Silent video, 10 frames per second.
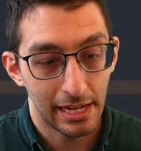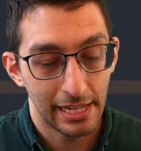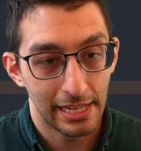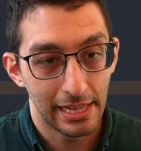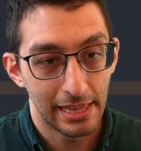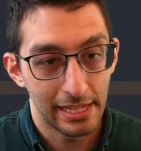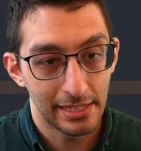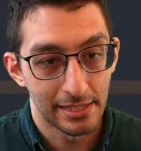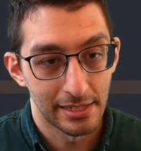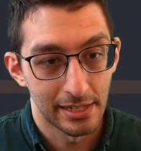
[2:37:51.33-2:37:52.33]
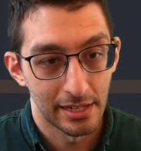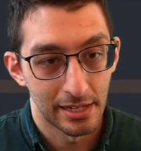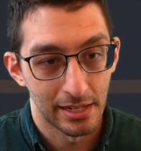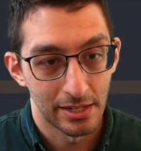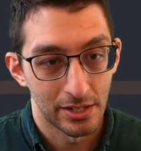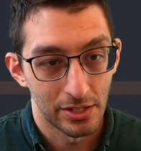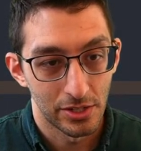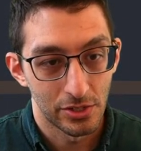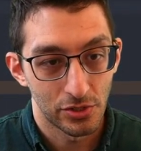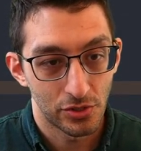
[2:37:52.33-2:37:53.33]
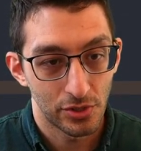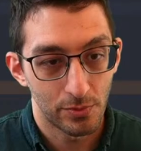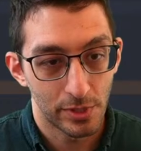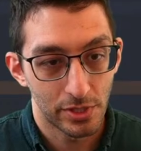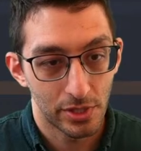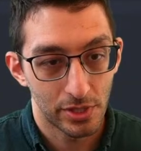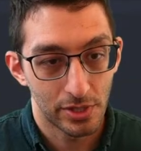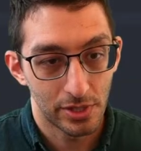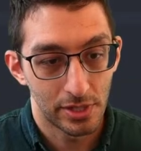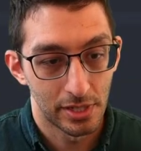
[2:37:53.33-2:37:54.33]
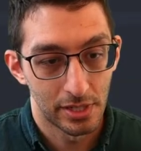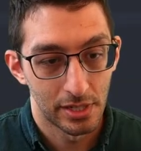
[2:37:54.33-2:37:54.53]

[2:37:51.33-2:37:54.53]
And then this should return